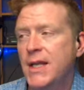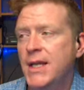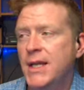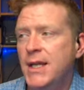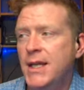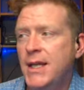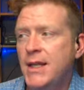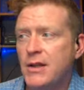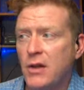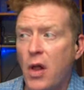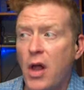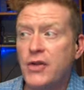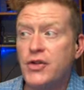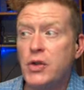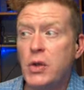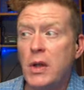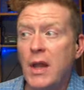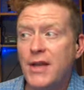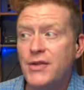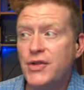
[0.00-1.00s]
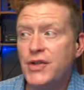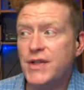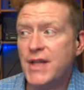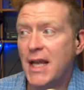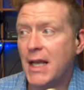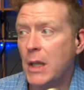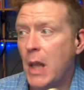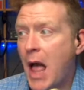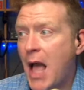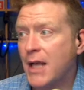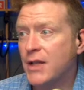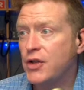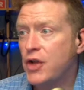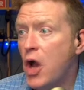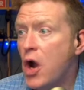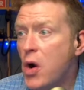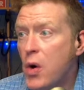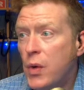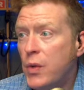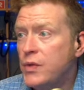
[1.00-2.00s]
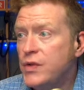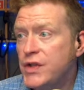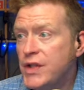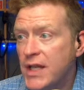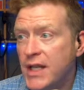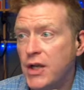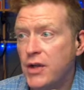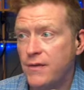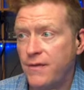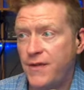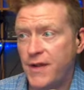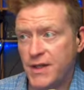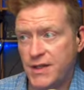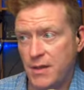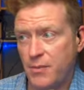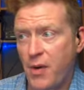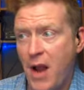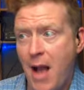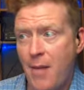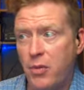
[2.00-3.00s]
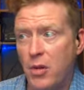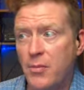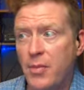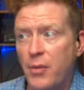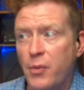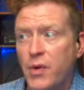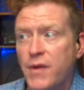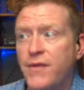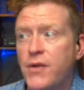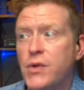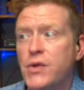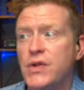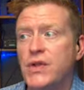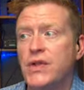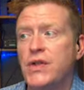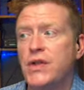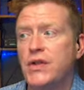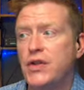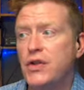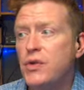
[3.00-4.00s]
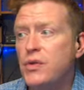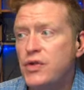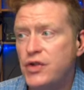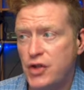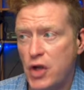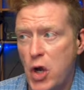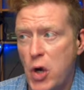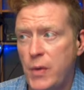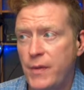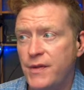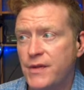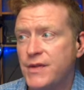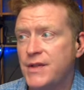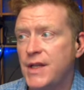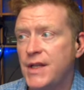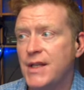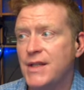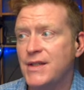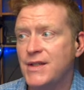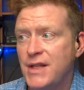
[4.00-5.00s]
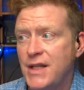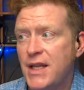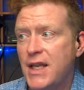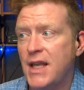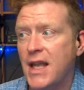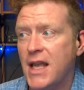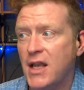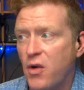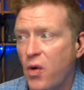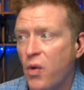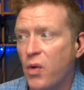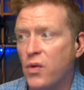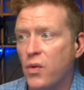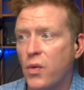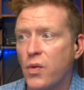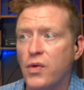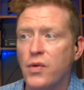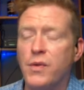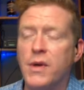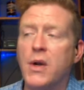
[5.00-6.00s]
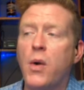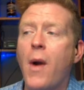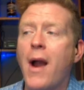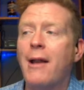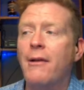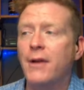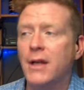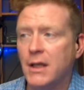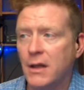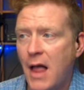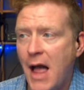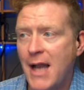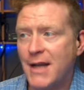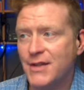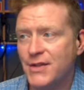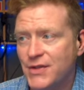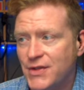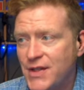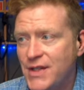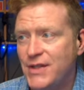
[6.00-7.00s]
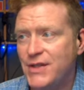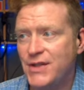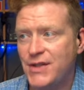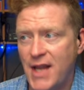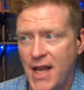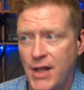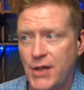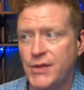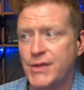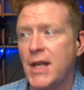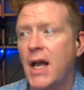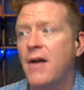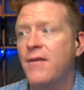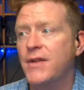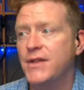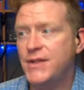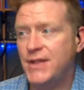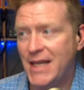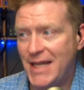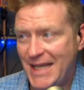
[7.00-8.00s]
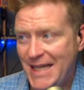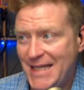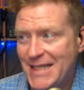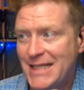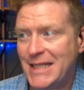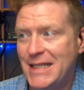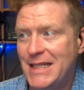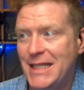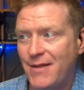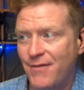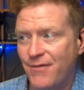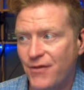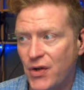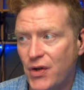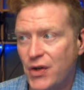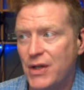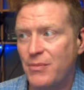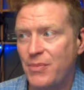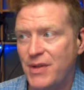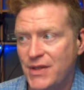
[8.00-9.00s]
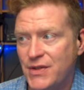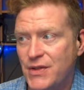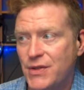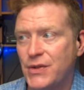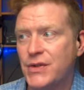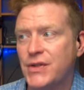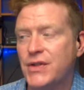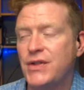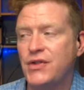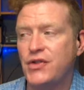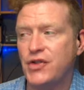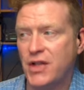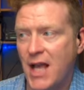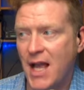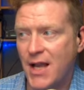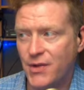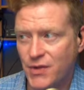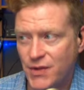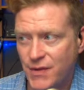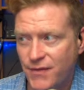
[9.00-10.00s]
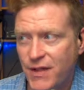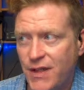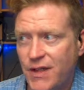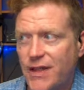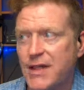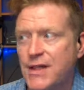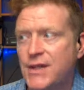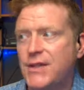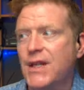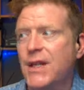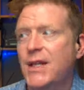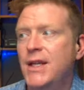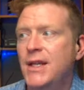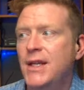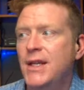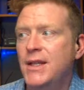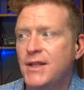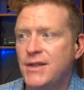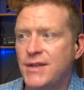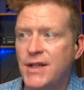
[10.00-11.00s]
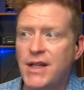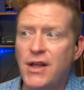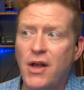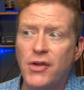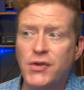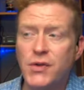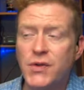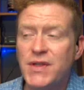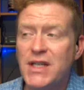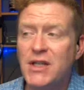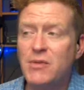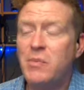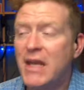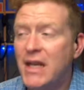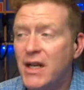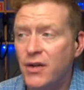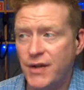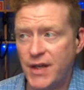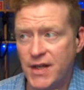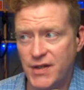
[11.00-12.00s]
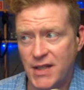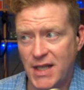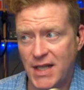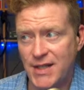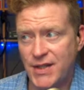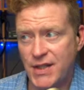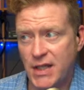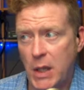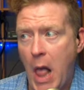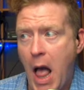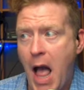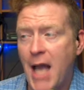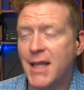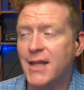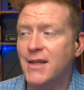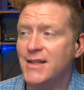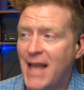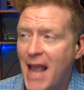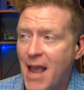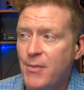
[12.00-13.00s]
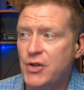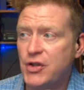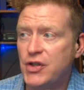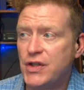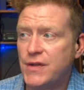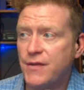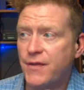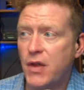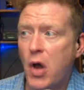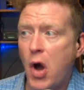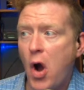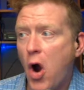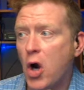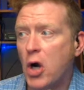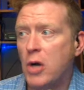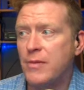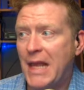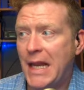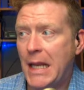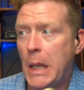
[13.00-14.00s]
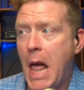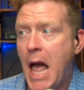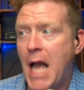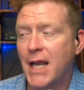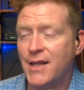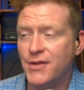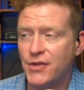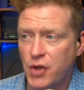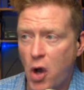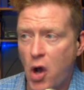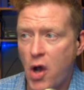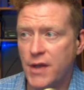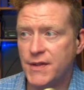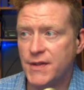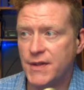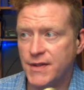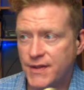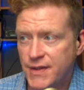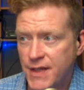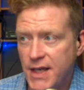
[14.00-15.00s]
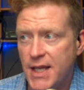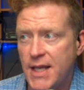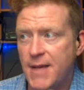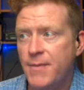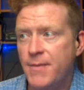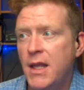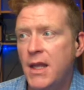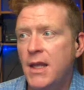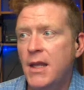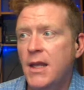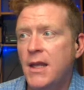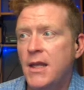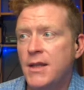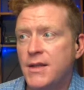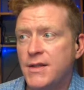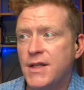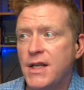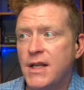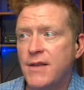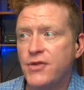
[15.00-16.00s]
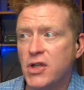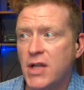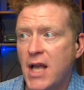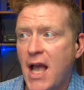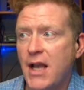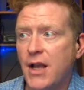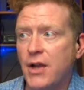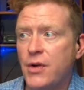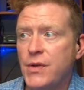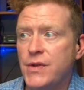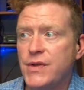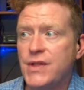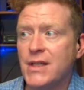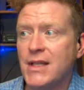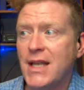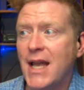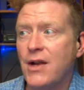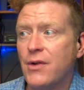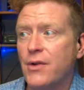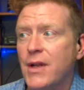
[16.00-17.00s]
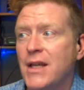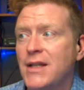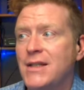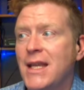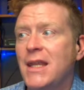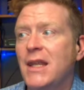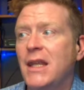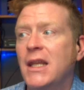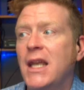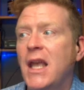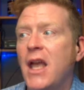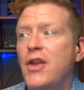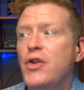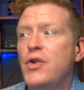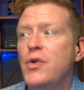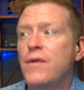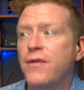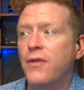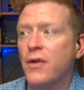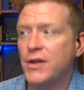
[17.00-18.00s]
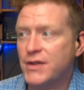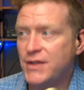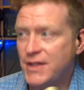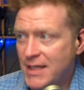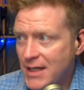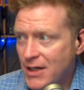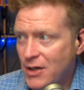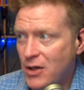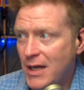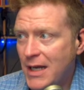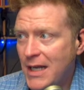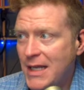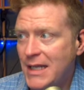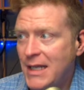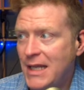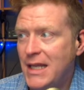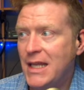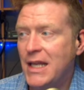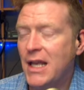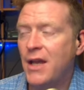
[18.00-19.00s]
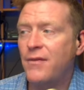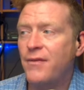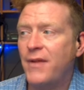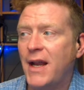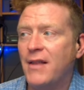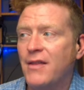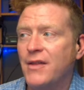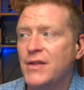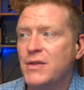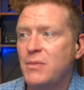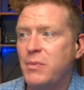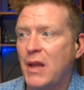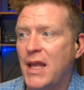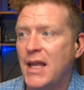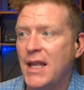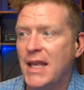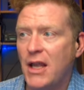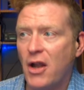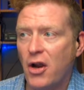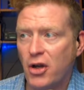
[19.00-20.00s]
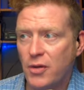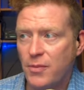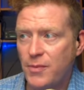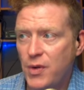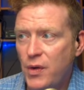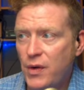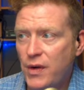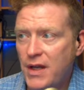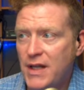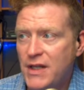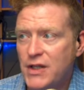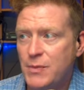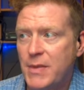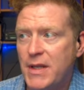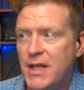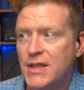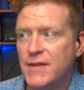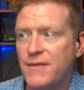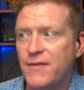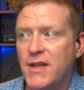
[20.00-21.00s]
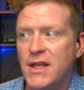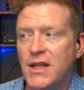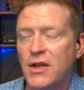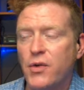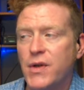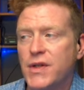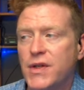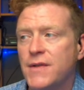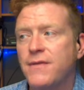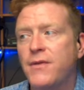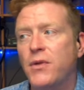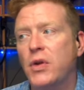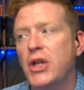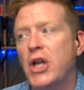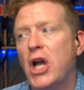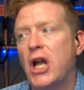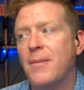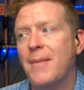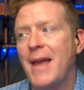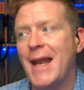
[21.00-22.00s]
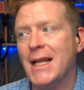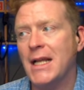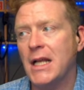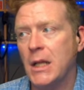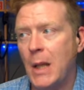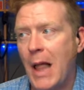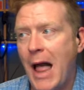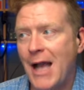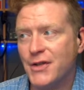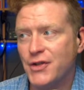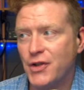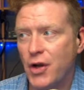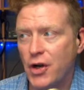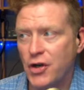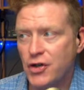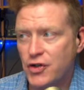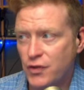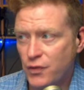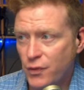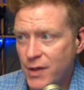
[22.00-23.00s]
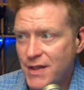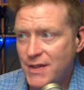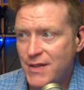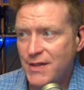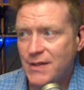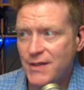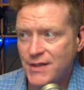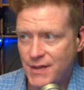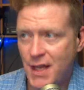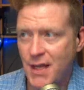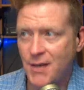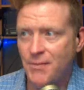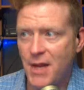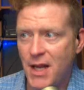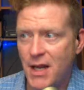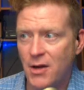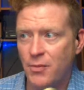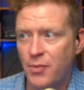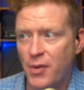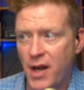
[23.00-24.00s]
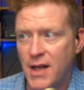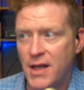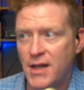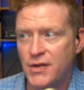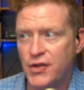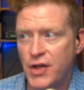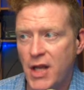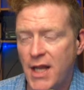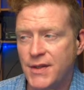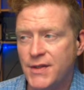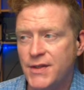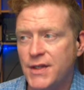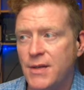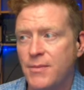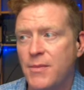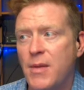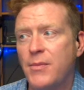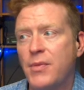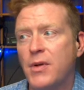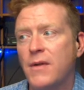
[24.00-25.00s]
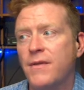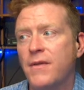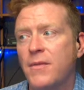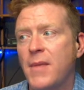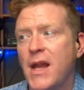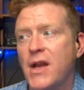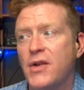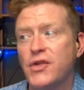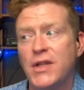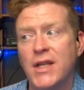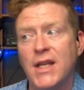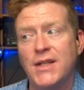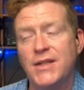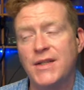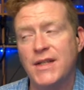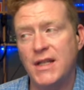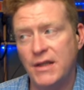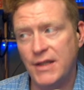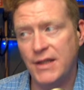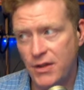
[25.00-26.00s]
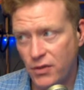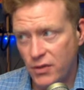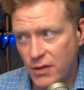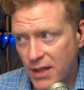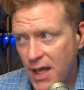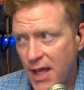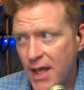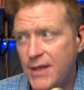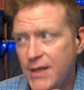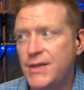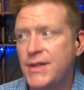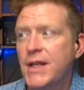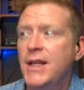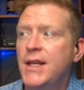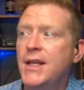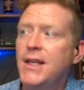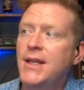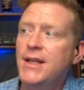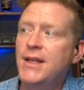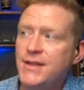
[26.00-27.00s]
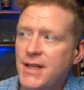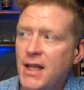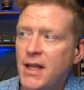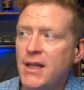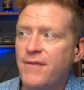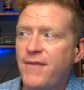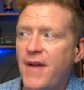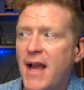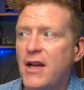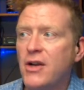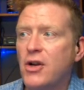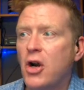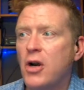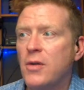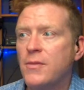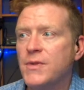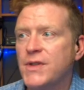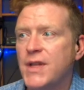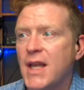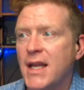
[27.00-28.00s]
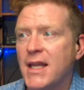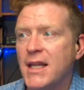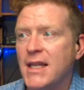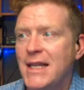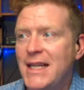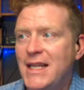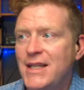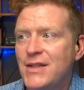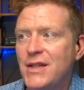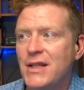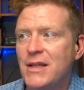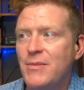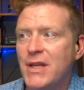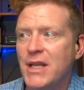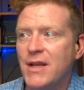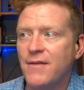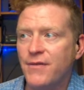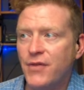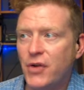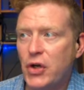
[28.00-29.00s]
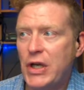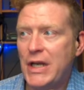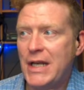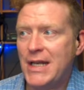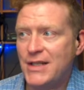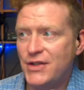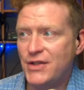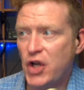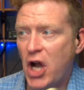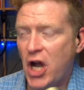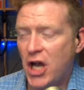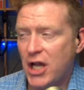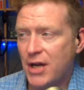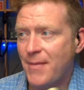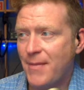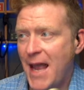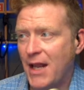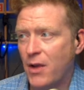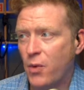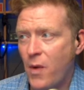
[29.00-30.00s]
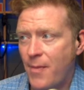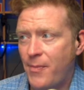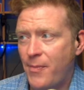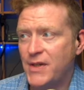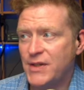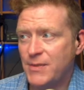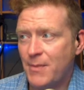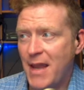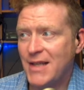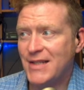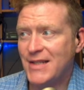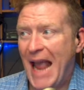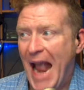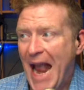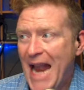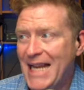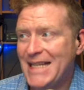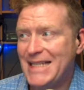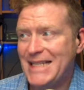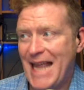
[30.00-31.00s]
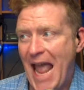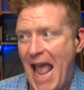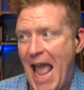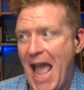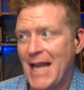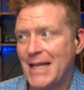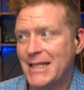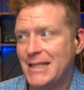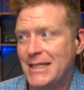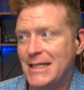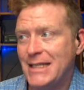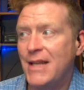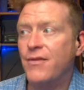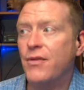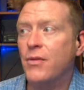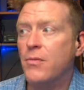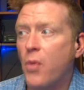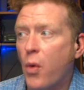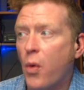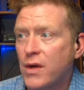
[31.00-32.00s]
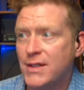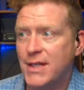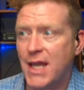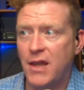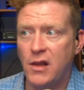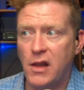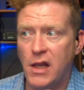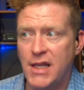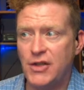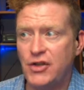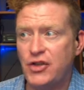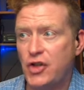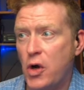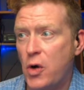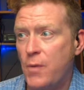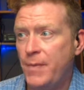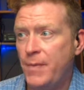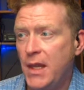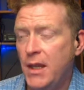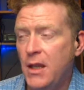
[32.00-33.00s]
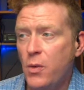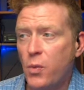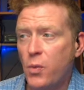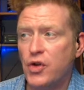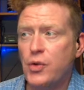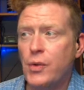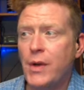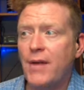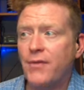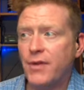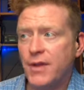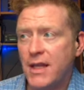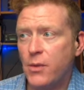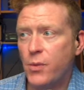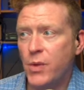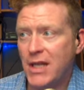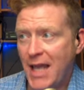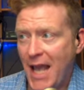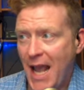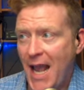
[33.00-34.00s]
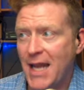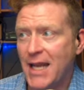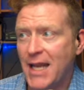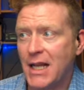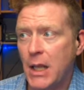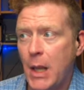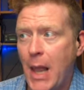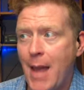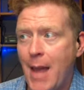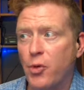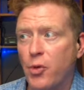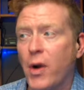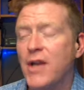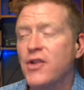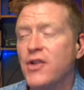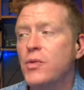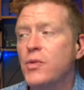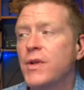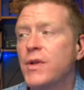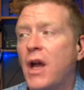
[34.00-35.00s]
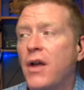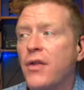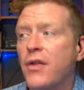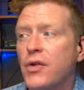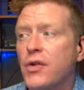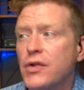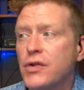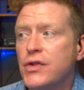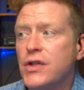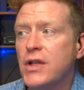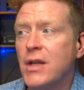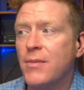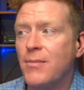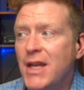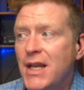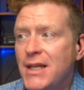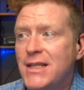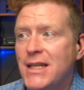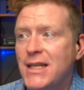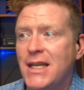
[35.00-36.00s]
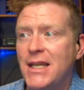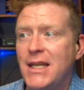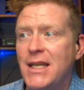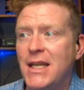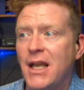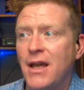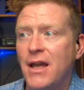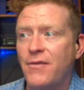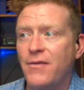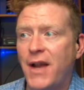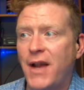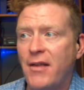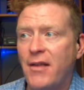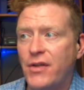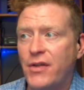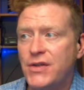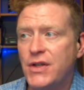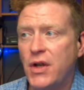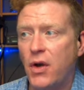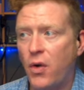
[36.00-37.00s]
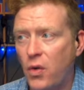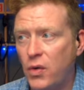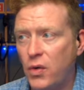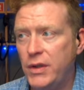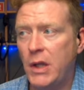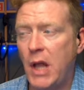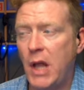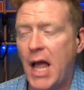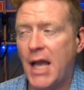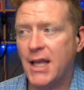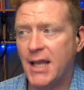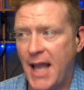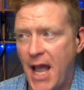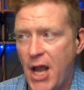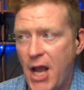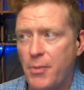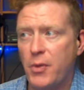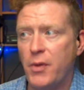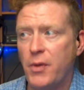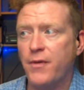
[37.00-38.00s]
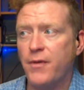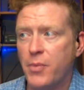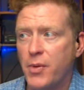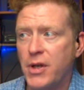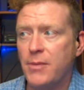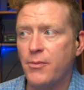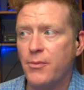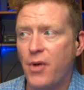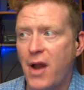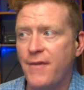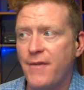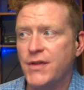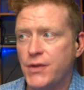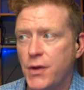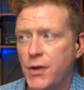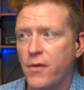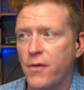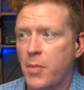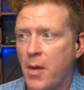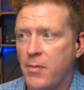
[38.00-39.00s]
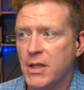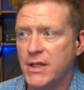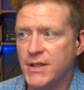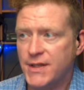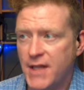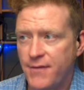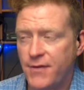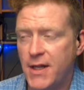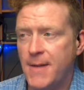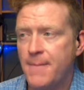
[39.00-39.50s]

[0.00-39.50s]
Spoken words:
The lawsuit alleges that Glock knows it could fix the problem, but refuses to do so, and the city is seeking a court order requiring Glock to cease sales of its easily converted pistols to Chicago civilians. The city also seeks penalties against Glock and damages for the harm that Glock has caused the city. The city of Chicago is encountering a deadly new frontier in the gun violence plaguing our communities because of the increase of fully automatic Glocks on our streets, said Mayor Brandon Johnson, a member of the Mayors Against Illegal Guns. Selling firearms that can easily be converted into automatic weapons makes heinous acts even more deadly. So we're doing everything we can in collaboration with others committed to ending gun violence to hold Glock accountable for putting profits over public safety.